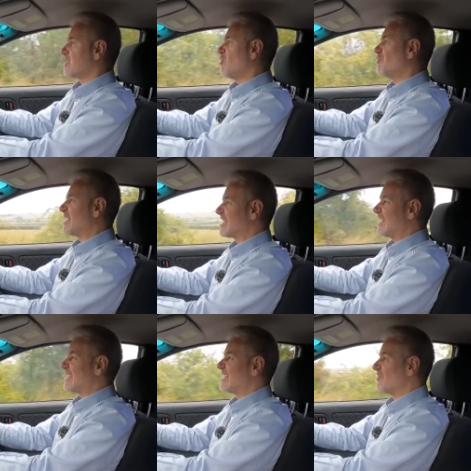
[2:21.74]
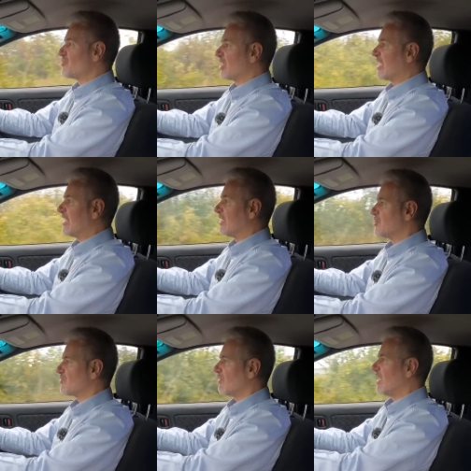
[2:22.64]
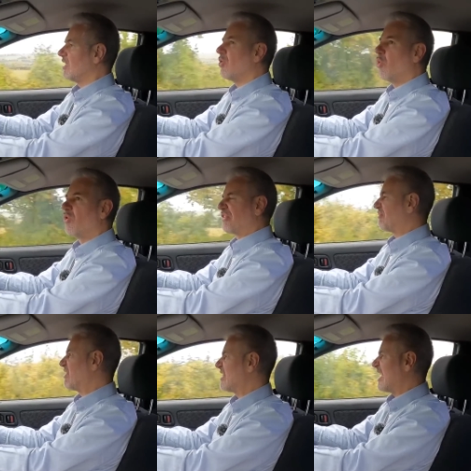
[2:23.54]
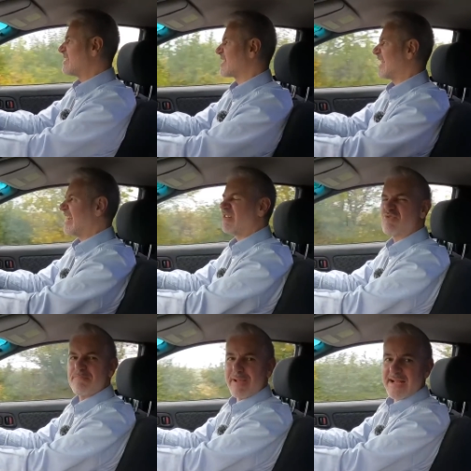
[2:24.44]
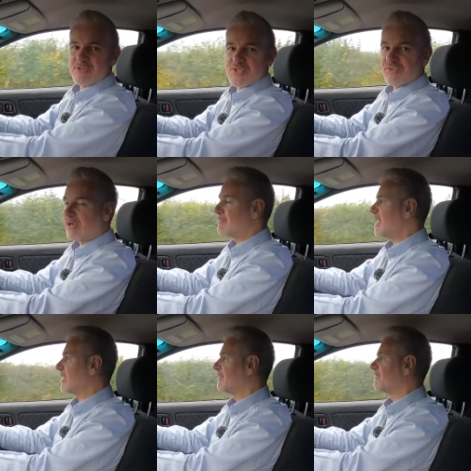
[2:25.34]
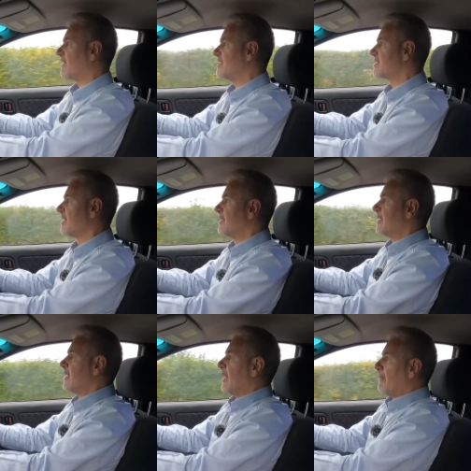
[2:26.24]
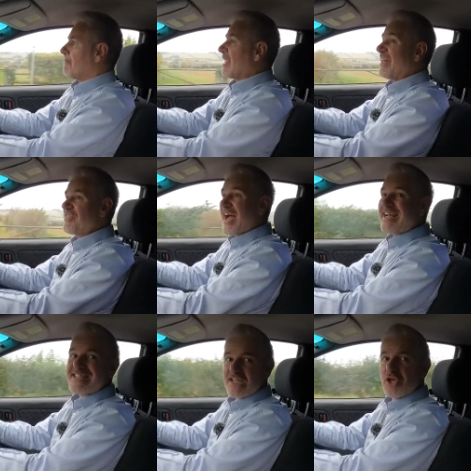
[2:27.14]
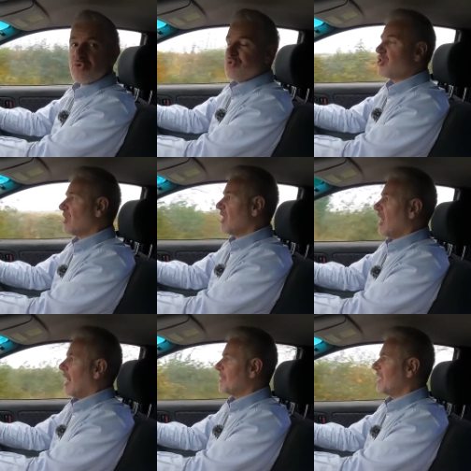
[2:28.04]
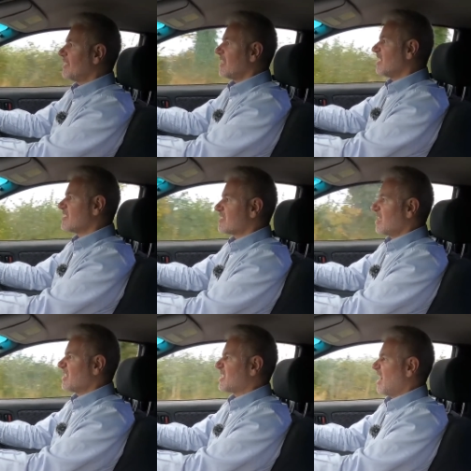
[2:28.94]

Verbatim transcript: so almost 1,800 kilos really, or 3,800 pounds for our American friends. And that is huge. I mean, it's, it's